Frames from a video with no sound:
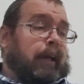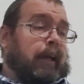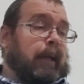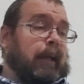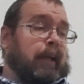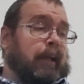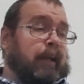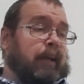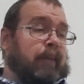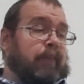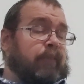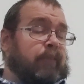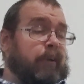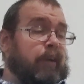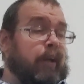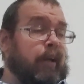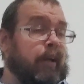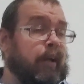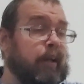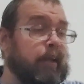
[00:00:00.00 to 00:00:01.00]
And I've
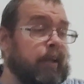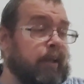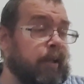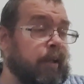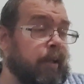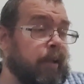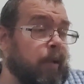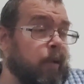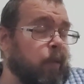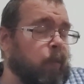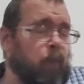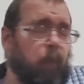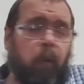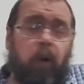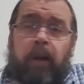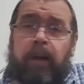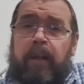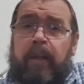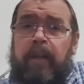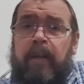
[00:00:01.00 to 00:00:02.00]

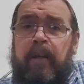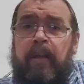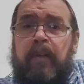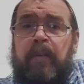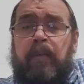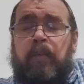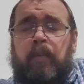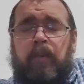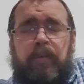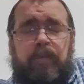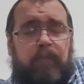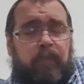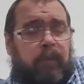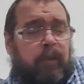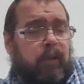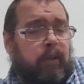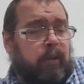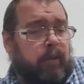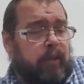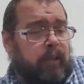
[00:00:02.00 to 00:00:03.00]
wanted another one for
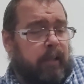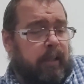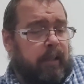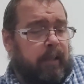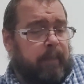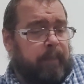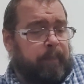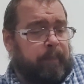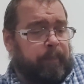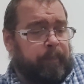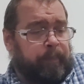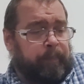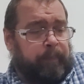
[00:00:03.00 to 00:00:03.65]
a long time.